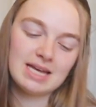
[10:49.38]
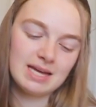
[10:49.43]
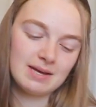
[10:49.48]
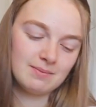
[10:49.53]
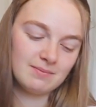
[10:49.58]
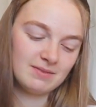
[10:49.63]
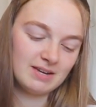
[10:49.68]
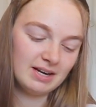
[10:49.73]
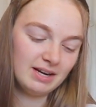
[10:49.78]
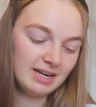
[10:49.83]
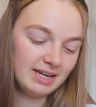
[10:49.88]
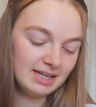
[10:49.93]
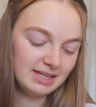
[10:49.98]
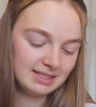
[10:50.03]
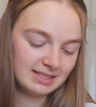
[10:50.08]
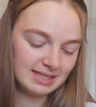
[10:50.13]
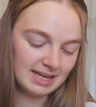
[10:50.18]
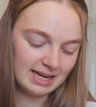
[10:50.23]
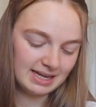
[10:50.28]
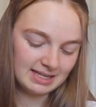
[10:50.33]
I'm very
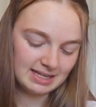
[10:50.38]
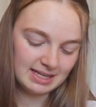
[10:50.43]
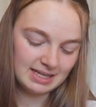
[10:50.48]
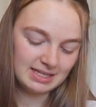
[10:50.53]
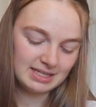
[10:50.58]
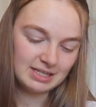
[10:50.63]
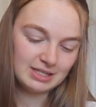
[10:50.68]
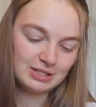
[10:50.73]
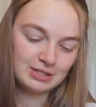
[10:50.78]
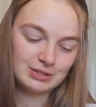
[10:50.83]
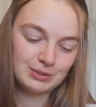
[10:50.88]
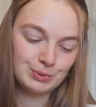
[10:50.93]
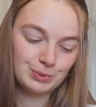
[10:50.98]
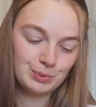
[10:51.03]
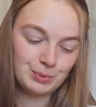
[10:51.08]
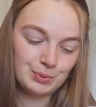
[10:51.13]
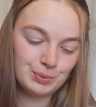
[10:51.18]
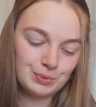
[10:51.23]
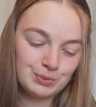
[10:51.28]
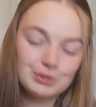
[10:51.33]
excited
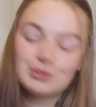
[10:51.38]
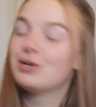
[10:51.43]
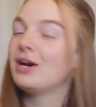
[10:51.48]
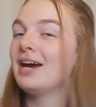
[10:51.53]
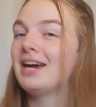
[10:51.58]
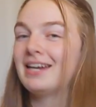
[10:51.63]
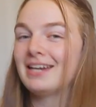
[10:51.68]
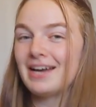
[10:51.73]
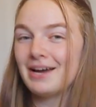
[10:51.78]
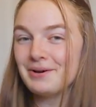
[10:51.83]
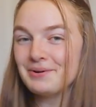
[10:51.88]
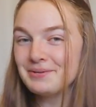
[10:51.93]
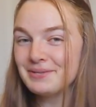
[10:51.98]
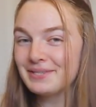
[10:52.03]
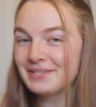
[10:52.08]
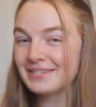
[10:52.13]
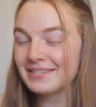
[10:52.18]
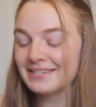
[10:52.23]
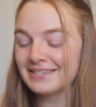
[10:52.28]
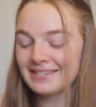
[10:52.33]
to try it out.
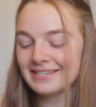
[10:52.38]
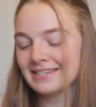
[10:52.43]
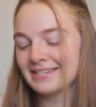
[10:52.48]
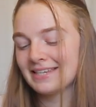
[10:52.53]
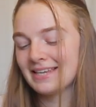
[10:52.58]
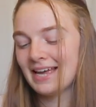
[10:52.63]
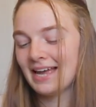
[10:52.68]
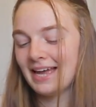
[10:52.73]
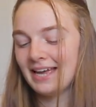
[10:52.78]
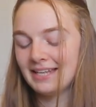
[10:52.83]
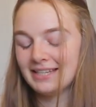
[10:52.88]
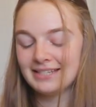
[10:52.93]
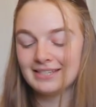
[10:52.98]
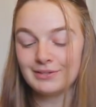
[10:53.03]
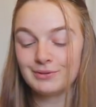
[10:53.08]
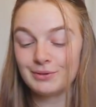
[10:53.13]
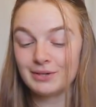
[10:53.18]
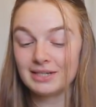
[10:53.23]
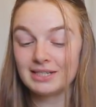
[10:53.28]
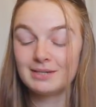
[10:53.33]
It's
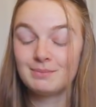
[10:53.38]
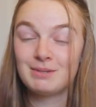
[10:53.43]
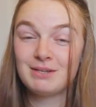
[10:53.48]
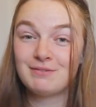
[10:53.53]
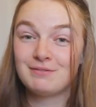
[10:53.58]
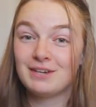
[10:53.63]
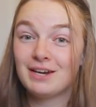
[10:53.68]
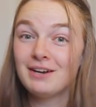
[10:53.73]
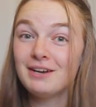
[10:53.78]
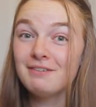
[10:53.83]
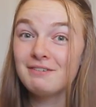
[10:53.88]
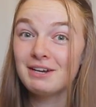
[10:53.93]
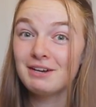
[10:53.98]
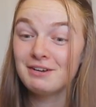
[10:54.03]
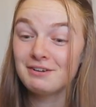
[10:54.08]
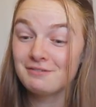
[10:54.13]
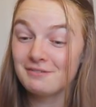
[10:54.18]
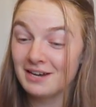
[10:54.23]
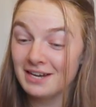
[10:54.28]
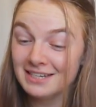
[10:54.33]
going to be very,
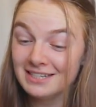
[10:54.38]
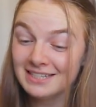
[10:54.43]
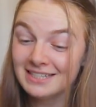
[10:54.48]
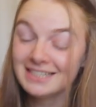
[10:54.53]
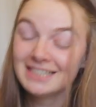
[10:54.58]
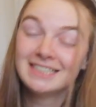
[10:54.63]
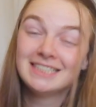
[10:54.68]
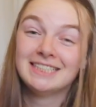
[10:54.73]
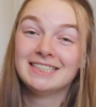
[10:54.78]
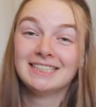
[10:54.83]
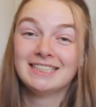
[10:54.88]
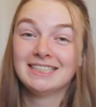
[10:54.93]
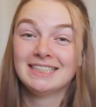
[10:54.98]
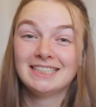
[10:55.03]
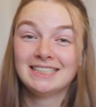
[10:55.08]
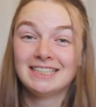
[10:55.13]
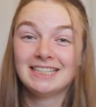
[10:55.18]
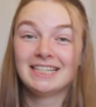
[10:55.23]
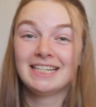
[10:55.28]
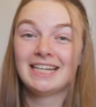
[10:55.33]
very fun
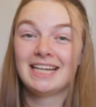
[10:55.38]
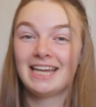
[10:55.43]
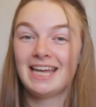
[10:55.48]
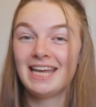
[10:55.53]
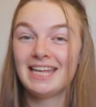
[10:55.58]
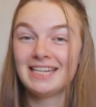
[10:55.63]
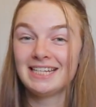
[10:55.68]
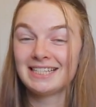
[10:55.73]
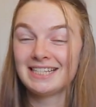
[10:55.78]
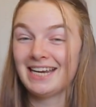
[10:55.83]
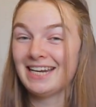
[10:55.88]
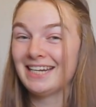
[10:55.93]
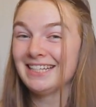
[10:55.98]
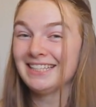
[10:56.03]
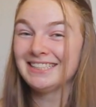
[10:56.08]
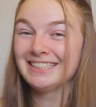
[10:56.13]
and exciting.